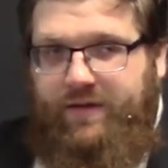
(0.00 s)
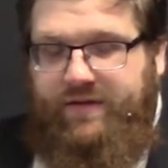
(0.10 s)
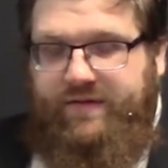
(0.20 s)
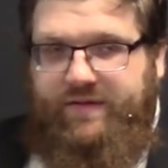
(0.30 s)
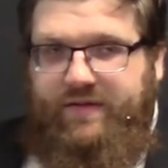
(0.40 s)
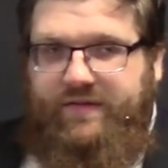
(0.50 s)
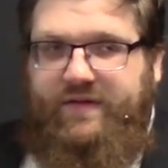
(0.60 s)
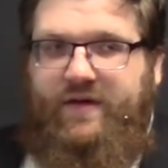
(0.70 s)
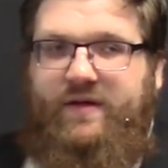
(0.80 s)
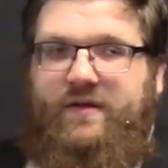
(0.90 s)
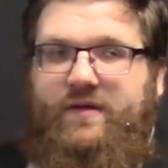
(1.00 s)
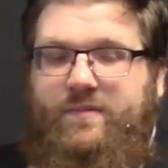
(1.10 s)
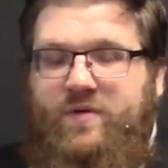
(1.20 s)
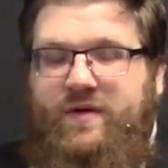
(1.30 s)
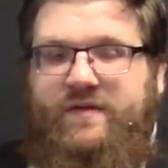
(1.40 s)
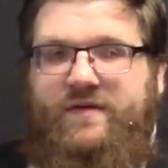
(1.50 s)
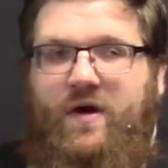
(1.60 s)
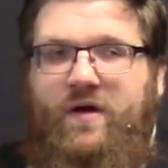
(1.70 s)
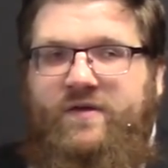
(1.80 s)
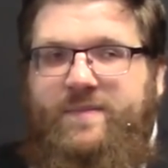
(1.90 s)
the sun, moon, and
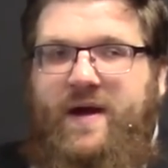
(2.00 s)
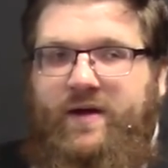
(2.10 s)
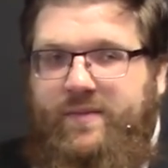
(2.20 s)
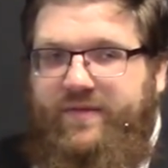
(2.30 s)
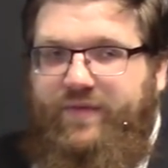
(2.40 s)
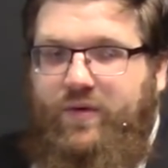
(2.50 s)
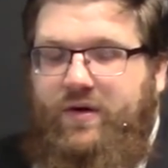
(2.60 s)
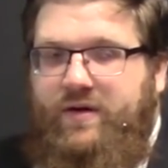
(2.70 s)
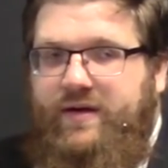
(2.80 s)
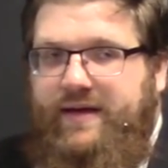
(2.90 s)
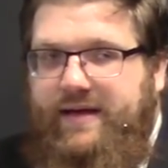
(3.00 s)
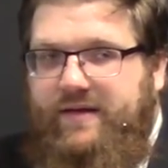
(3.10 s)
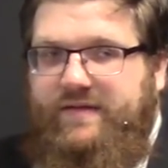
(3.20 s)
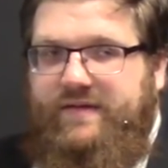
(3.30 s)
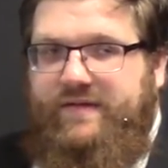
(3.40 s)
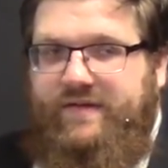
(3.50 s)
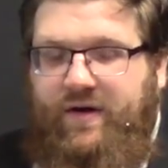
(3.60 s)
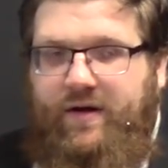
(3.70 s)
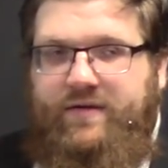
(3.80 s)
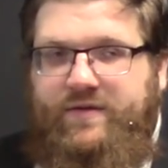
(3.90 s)
stars bowing before his
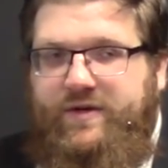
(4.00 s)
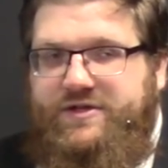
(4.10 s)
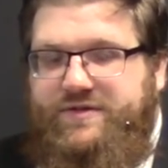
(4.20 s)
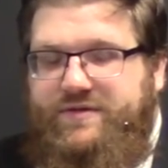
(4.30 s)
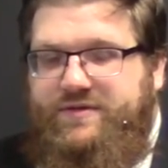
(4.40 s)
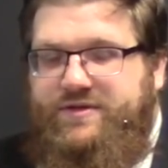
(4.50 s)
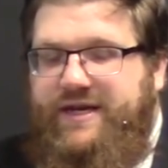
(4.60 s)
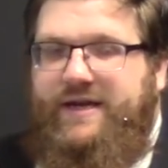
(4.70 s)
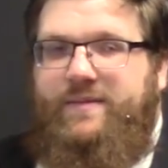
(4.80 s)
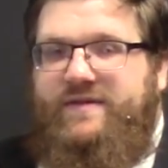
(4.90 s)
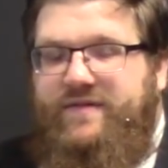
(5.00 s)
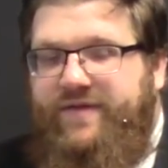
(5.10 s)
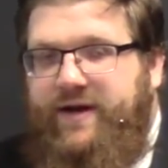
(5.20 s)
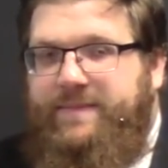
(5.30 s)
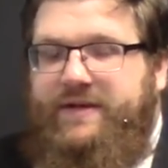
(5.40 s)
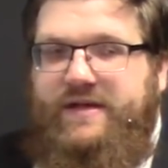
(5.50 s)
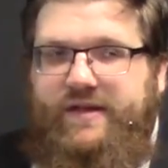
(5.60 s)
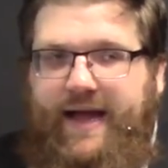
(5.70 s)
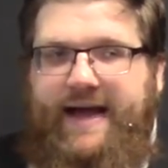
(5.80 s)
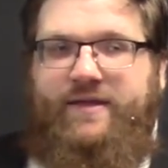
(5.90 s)
star, to which Jacob isn't very
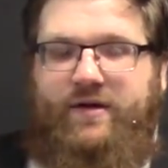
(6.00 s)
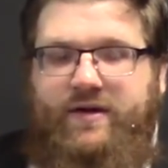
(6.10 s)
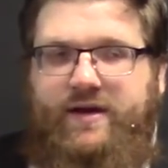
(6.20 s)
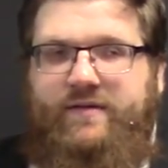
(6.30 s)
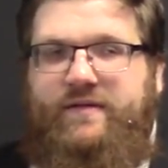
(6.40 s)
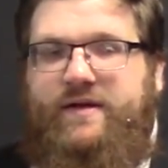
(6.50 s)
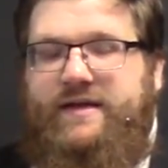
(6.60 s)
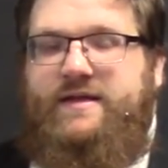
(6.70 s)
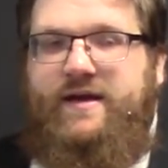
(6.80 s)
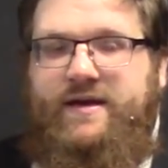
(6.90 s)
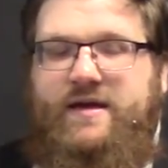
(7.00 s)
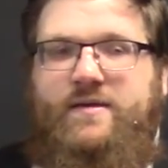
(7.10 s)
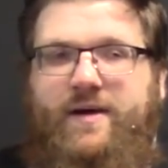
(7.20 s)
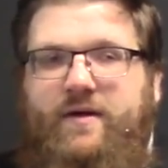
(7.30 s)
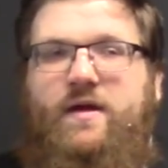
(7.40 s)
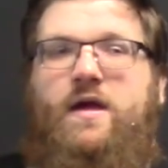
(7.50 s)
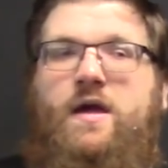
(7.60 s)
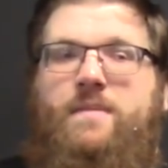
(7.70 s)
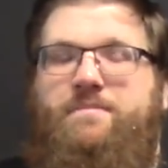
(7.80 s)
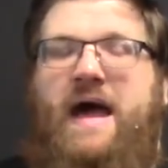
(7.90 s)
pleased either. He doesn't like the idea about
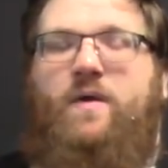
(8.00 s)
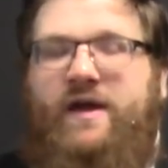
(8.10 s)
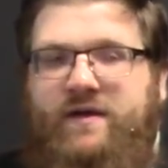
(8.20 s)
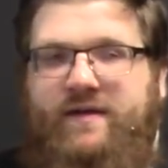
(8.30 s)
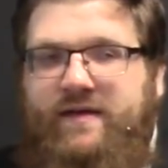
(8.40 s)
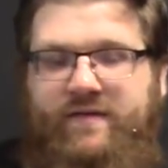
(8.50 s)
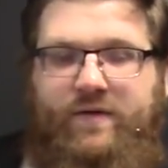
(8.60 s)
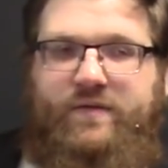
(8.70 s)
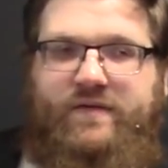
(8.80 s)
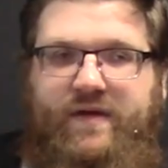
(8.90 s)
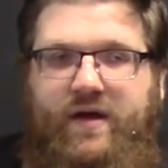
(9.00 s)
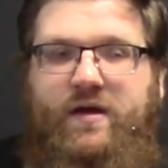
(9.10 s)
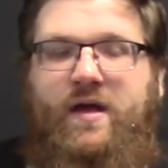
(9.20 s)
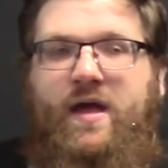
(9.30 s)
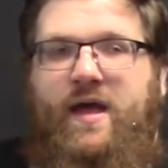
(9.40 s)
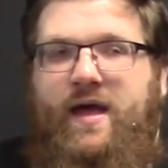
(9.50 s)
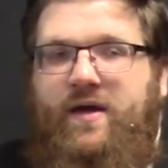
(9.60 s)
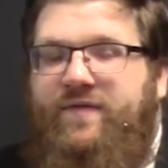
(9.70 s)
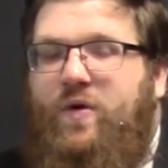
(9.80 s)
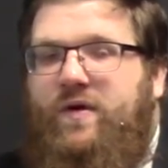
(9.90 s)
bowing to his own son.
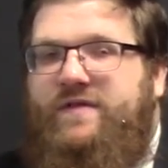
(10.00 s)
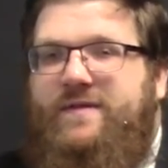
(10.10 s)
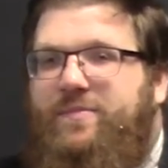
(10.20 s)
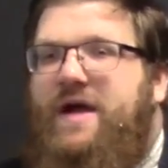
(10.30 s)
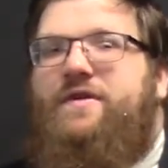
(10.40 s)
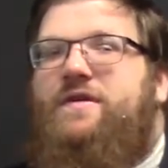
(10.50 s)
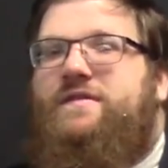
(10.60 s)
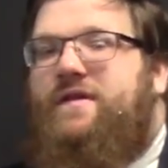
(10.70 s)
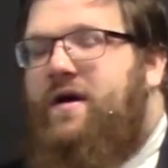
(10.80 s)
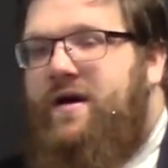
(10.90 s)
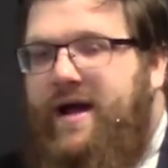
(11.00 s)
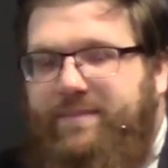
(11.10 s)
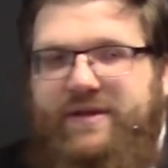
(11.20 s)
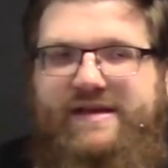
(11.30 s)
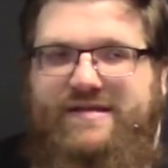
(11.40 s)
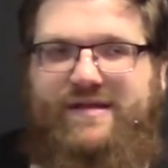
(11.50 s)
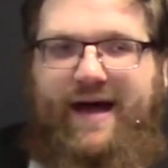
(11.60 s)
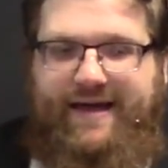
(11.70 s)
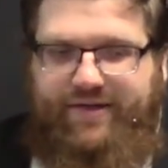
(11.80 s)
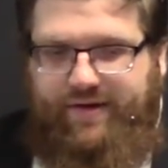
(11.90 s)
And of course the brothers are not pleased
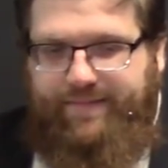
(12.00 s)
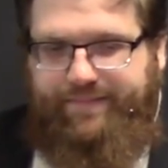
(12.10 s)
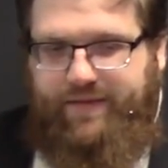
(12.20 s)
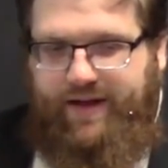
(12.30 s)
either.